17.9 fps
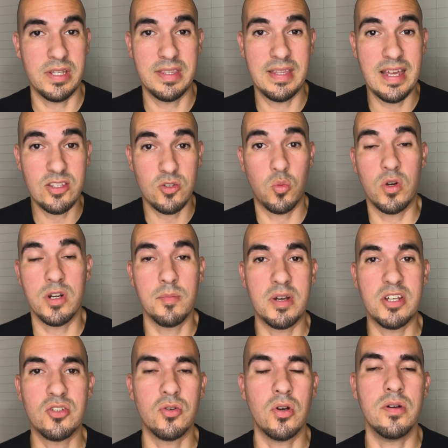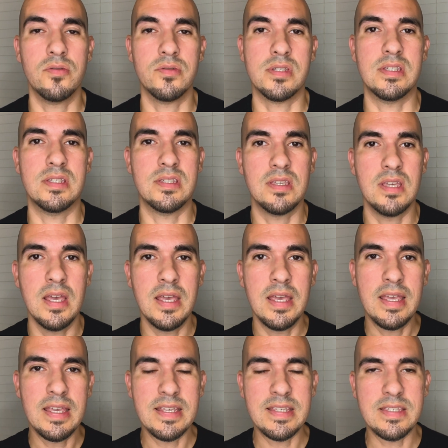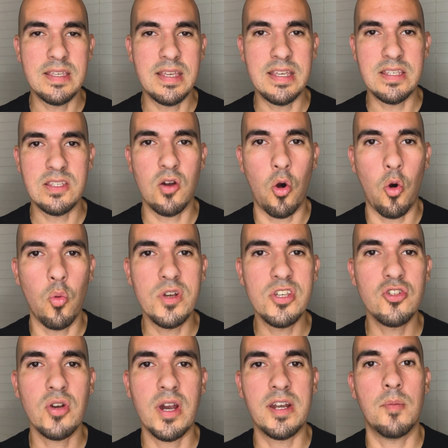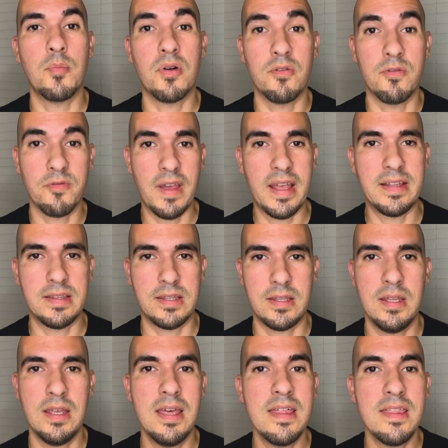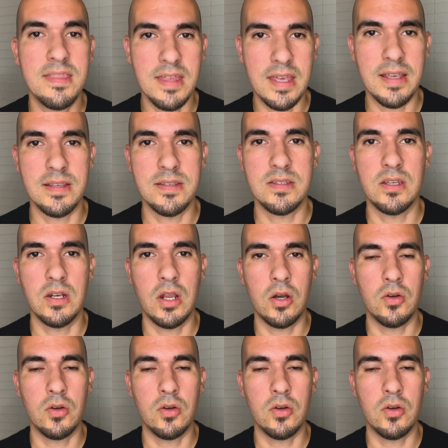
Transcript: And that's one of my struggles is always trying to perfect things,